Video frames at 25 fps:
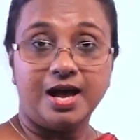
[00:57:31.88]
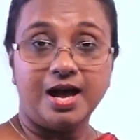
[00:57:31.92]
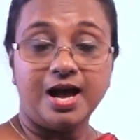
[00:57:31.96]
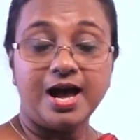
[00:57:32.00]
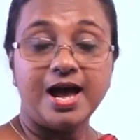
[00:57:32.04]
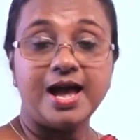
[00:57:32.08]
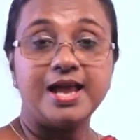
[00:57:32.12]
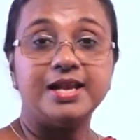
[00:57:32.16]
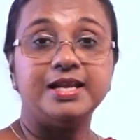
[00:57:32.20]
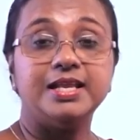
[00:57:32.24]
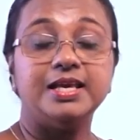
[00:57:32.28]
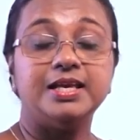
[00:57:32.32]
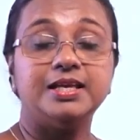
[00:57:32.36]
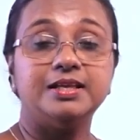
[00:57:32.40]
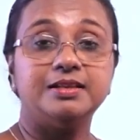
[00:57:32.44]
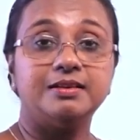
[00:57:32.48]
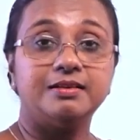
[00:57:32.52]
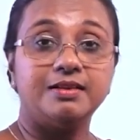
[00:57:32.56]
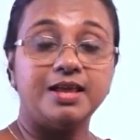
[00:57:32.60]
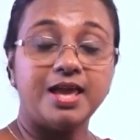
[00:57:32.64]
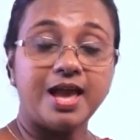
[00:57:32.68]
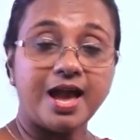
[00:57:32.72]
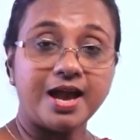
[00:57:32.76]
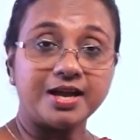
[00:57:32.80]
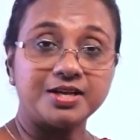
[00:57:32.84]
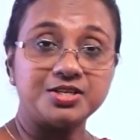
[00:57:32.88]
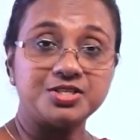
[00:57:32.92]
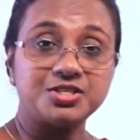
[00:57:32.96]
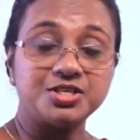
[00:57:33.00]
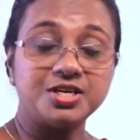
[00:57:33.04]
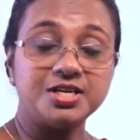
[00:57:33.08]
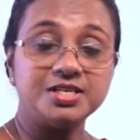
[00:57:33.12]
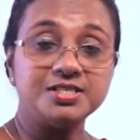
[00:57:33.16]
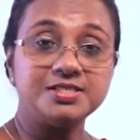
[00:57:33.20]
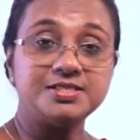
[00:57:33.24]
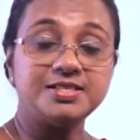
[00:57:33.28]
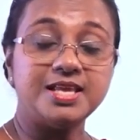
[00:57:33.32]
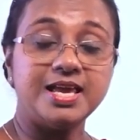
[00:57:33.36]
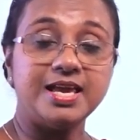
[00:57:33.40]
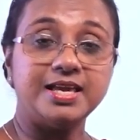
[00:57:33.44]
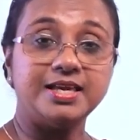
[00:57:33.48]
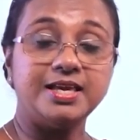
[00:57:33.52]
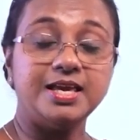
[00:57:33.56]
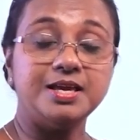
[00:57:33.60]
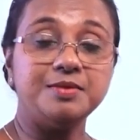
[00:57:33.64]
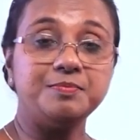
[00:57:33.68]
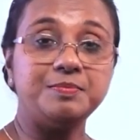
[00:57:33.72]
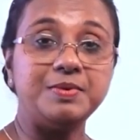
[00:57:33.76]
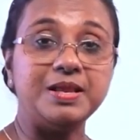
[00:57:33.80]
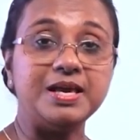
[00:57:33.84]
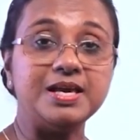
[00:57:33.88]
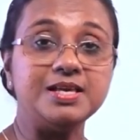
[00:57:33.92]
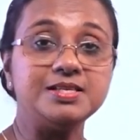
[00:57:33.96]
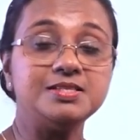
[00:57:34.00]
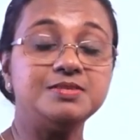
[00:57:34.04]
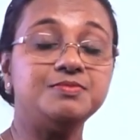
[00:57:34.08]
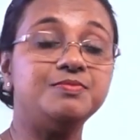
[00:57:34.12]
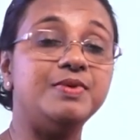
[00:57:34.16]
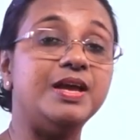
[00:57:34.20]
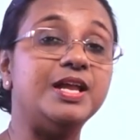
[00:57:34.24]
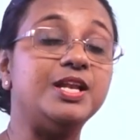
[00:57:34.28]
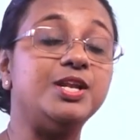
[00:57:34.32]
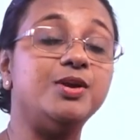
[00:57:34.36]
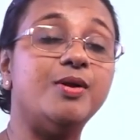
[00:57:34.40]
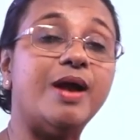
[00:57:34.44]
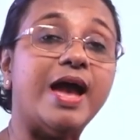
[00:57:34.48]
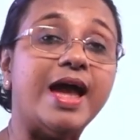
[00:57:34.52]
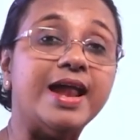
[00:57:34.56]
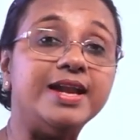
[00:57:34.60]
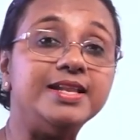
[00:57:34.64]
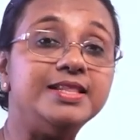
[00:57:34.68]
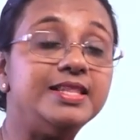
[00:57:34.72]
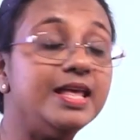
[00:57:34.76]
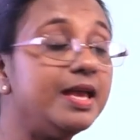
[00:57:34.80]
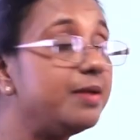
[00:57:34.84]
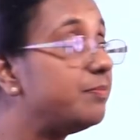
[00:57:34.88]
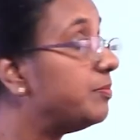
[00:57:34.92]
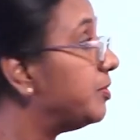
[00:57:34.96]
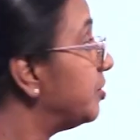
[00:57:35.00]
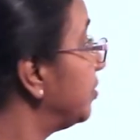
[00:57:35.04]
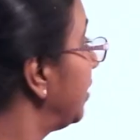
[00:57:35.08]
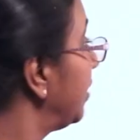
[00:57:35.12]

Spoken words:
ionic reactions taking place. When you add them